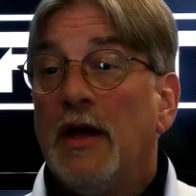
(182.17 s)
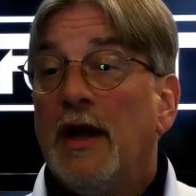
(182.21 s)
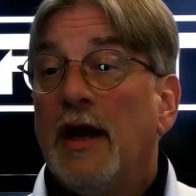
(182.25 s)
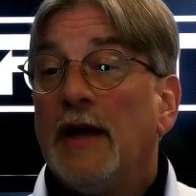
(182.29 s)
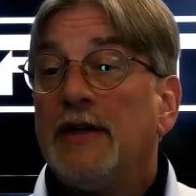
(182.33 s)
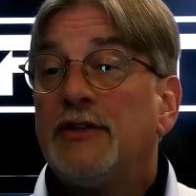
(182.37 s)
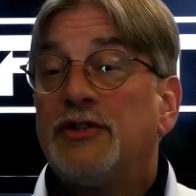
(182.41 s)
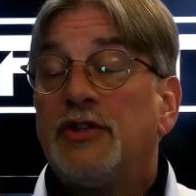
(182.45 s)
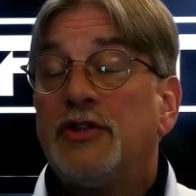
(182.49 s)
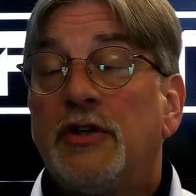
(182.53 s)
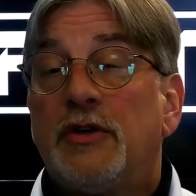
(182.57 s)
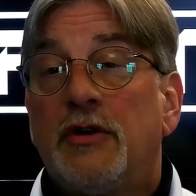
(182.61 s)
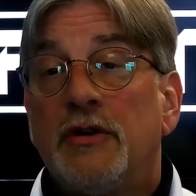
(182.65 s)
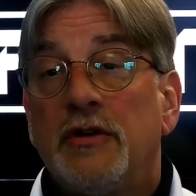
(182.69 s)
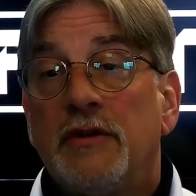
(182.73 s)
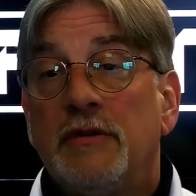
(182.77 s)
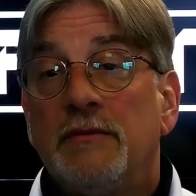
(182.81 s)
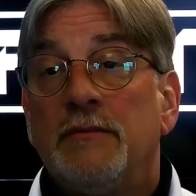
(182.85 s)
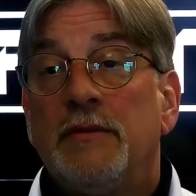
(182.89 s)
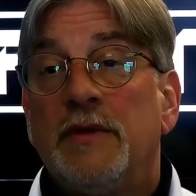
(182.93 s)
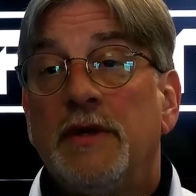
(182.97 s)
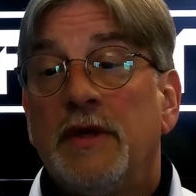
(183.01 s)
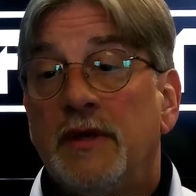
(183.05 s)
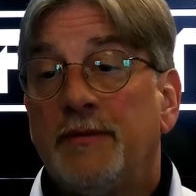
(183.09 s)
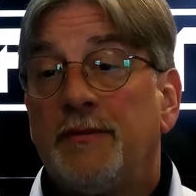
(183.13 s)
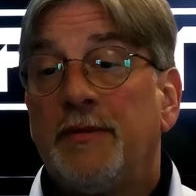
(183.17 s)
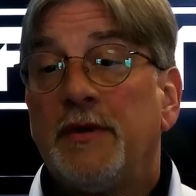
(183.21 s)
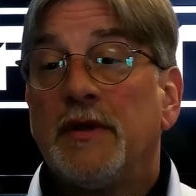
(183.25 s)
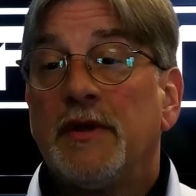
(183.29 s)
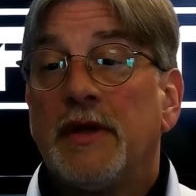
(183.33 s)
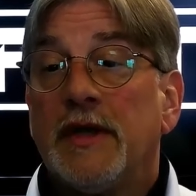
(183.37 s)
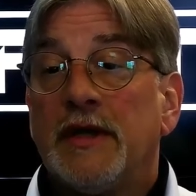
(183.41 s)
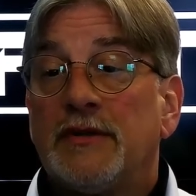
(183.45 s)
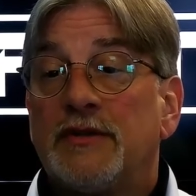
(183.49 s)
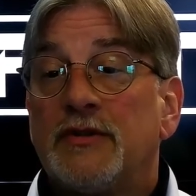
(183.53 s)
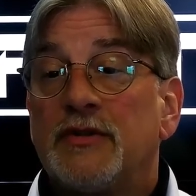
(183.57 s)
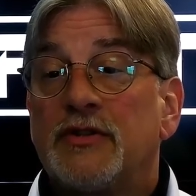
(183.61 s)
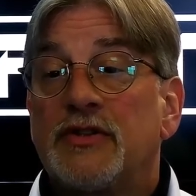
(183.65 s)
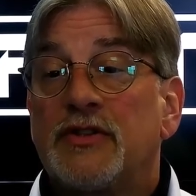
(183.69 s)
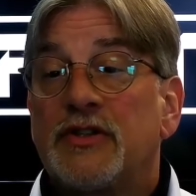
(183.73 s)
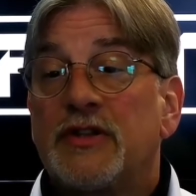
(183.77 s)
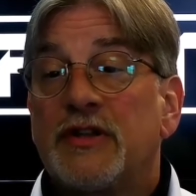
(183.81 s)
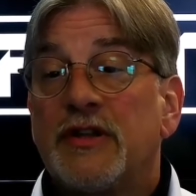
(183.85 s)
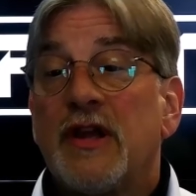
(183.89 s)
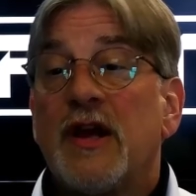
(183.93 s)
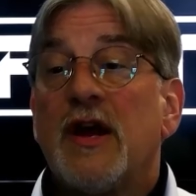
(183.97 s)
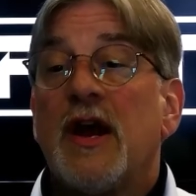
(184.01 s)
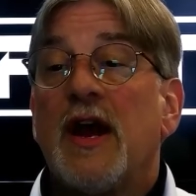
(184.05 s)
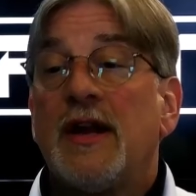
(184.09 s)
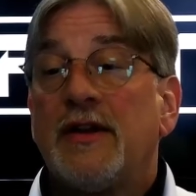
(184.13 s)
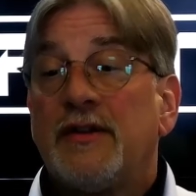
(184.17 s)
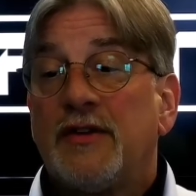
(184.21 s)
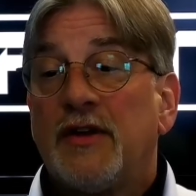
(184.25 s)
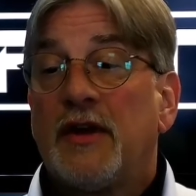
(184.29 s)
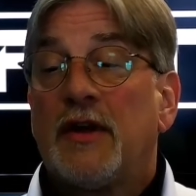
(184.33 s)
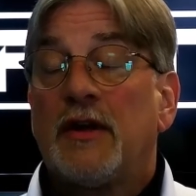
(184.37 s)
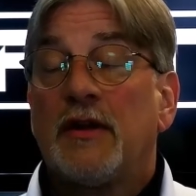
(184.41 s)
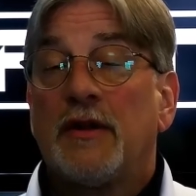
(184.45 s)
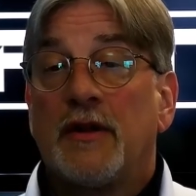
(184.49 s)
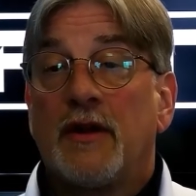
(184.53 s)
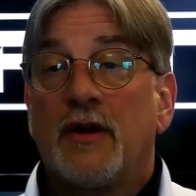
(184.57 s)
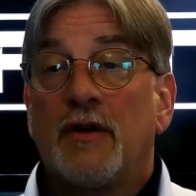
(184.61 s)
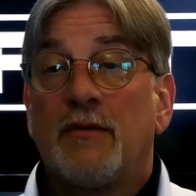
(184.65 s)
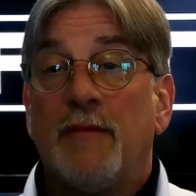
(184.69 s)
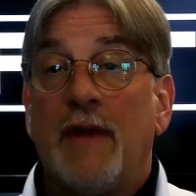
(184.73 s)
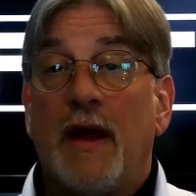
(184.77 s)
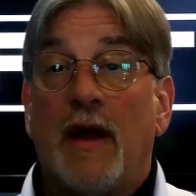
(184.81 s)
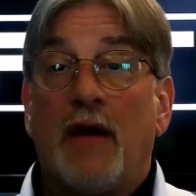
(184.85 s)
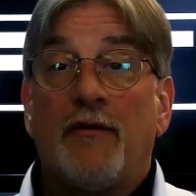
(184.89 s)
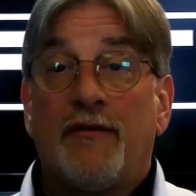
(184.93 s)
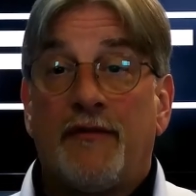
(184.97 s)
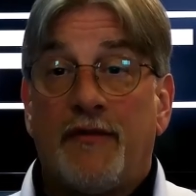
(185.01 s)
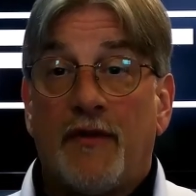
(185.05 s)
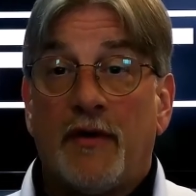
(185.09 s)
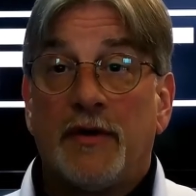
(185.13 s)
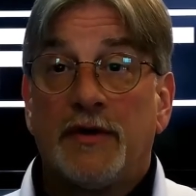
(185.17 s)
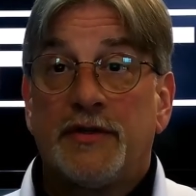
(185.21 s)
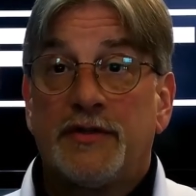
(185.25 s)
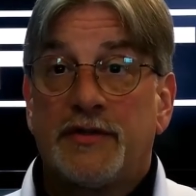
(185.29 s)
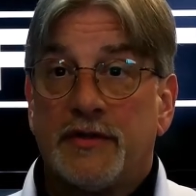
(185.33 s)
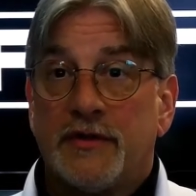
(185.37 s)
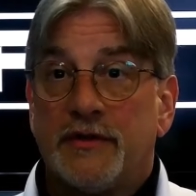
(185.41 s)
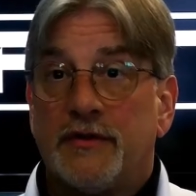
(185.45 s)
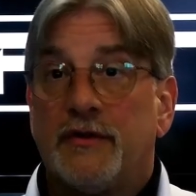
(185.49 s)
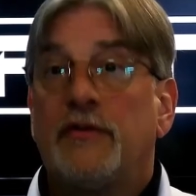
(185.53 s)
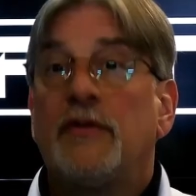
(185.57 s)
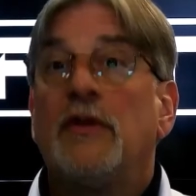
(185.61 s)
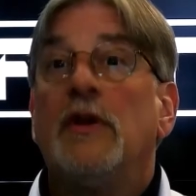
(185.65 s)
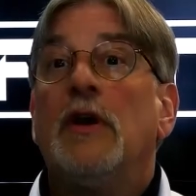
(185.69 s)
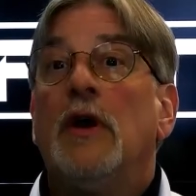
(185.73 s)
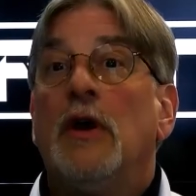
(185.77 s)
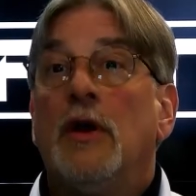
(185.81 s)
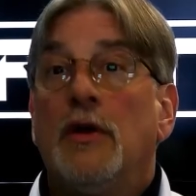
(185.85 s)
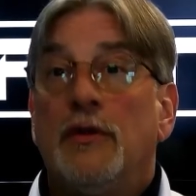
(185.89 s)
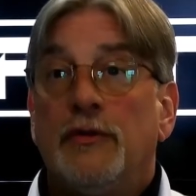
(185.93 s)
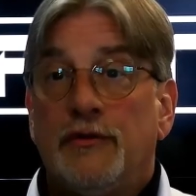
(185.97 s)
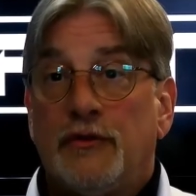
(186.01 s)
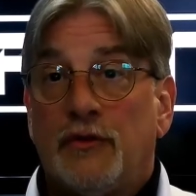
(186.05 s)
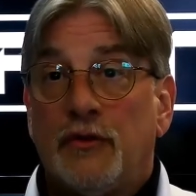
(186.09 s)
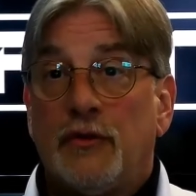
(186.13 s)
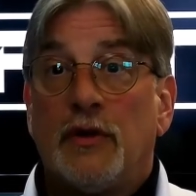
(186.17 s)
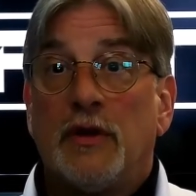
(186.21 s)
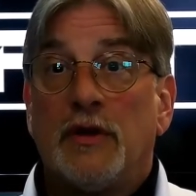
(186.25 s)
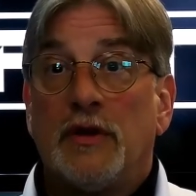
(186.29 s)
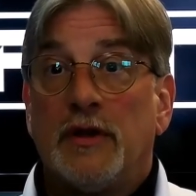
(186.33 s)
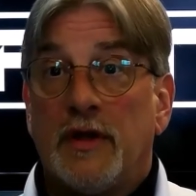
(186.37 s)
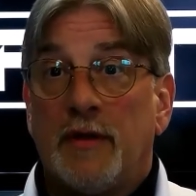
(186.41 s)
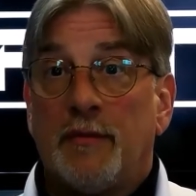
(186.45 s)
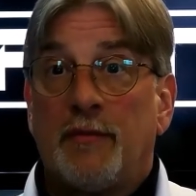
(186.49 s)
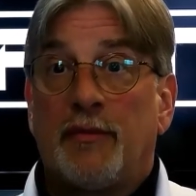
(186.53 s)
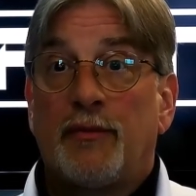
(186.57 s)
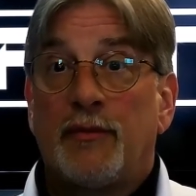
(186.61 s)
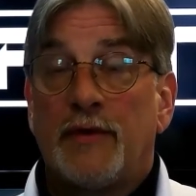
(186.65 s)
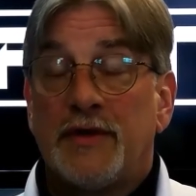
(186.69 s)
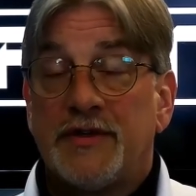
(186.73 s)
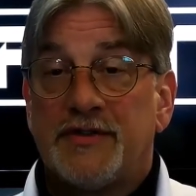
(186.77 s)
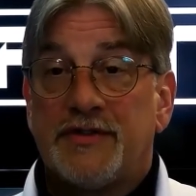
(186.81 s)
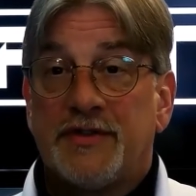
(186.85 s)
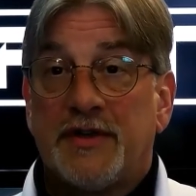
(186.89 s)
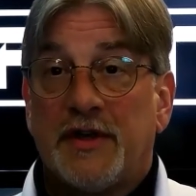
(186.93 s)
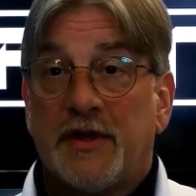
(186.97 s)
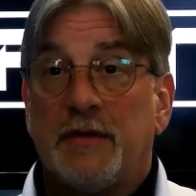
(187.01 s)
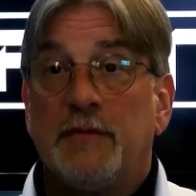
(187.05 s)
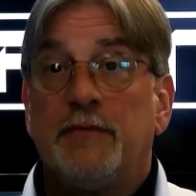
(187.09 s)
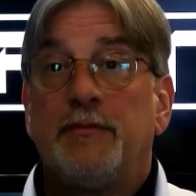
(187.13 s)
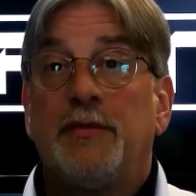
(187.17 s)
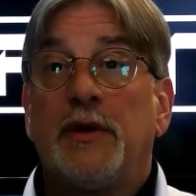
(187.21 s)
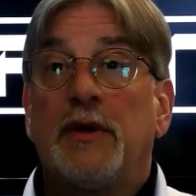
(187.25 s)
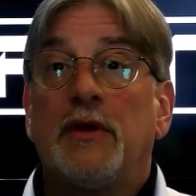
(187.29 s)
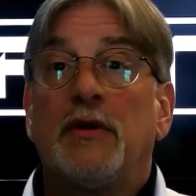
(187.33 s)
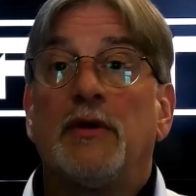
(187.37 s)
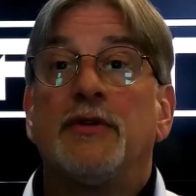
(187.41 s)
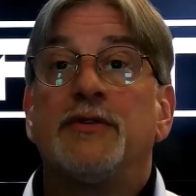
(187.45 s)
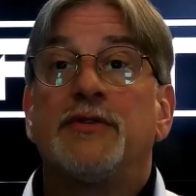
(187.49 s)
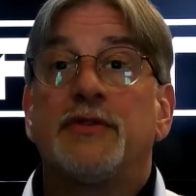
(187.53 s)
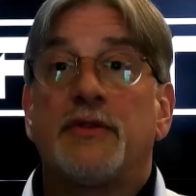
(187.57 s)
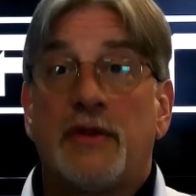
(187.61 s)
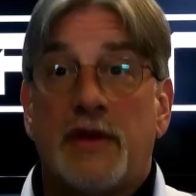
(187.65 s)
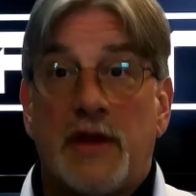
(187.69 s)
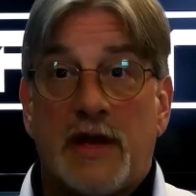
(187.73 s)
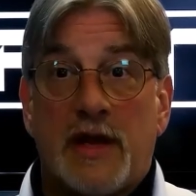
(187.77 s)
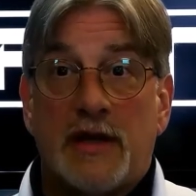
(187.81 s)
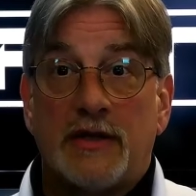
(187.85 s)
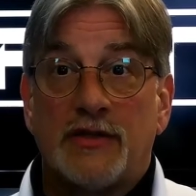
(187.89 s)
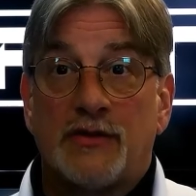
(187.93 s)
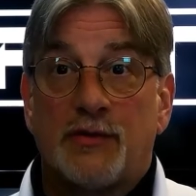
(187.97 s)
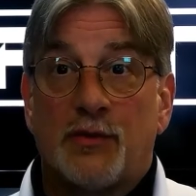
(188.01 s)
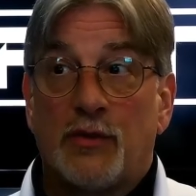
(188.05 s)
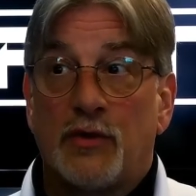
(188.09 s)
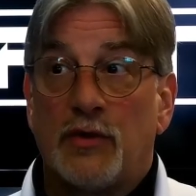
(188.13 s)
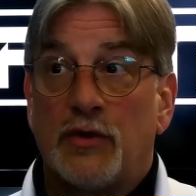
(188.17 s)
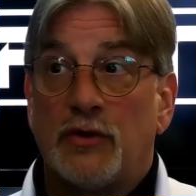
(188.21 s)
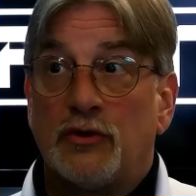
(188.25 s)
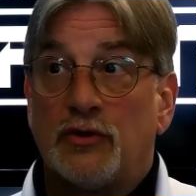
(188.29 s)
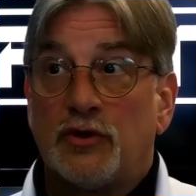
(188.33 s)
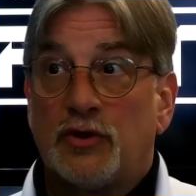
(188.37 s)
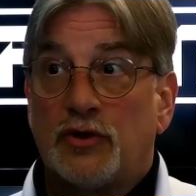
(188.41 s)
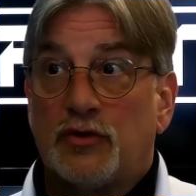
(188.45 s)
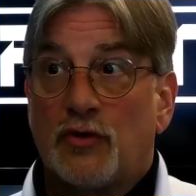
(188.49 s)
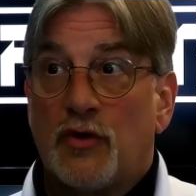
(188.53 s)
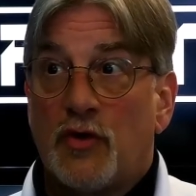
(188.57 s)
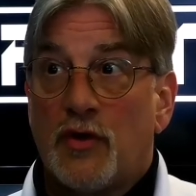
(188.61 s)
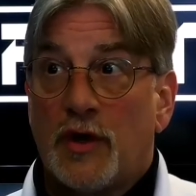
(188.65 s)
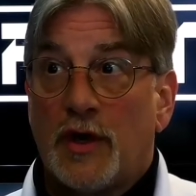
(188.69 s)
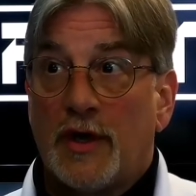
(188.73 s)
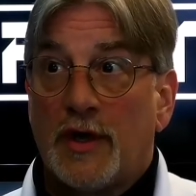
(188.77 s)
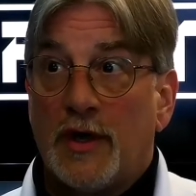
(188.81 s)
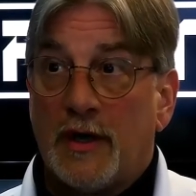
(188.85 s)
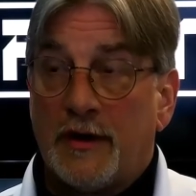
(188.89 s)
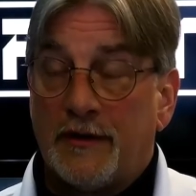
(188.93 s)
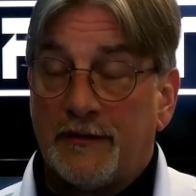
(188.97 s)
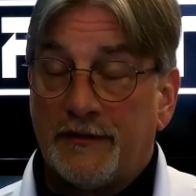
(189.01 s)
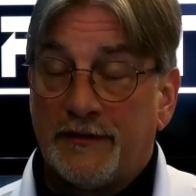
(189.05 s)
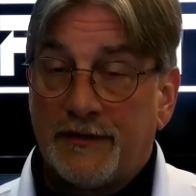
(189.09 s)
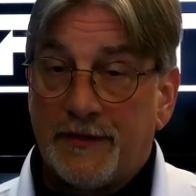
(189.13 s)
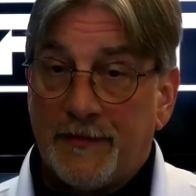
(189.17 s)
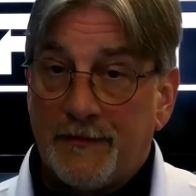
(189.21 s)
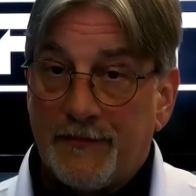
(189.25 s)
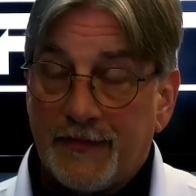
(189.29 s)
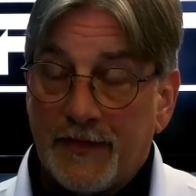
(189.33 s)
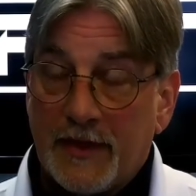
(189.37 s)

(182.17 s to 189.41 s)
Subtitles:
and couldn't manipulate the slide to clear malfunctions due to limp wristing because her hands weren't strong enough.